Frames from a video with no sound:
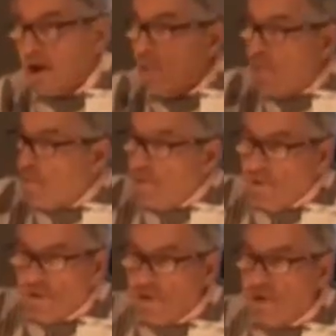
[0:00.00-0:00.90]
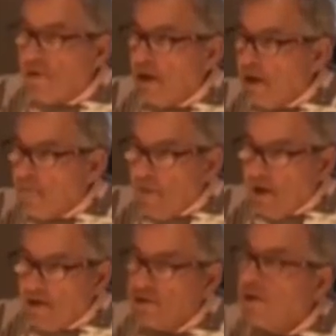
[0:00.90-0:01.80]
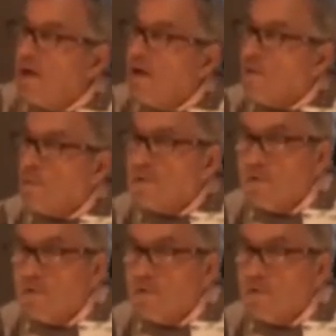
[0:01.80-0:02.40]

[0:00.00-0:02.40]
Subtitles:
comparable to the landmass where